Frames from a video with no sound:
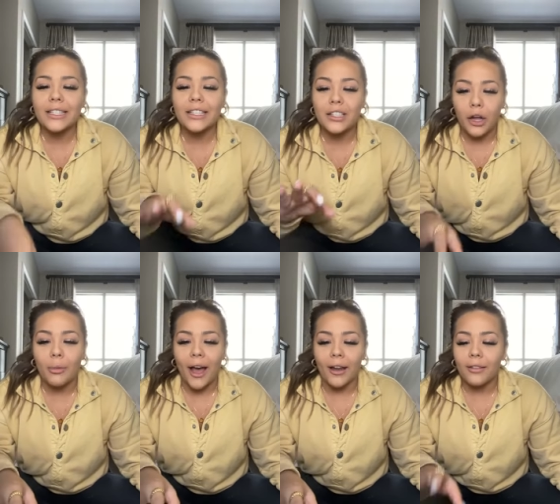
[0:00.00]
this is
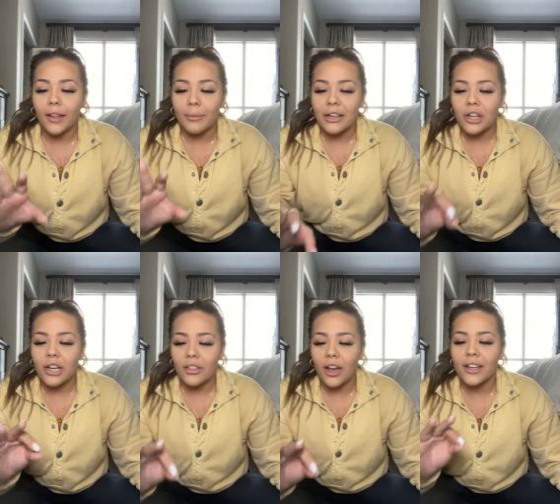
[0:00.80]
so bad. Like, my
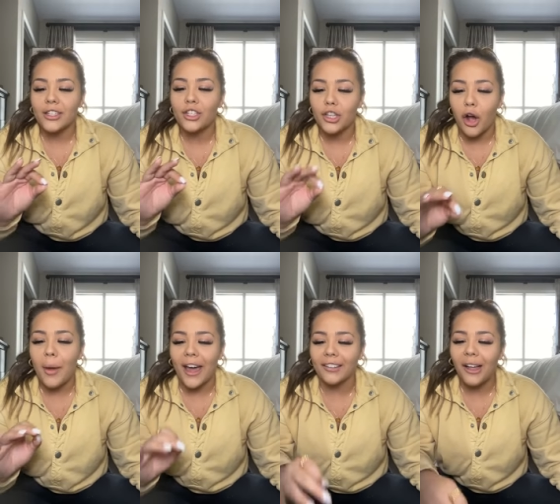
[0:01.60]
train of thought is so bad.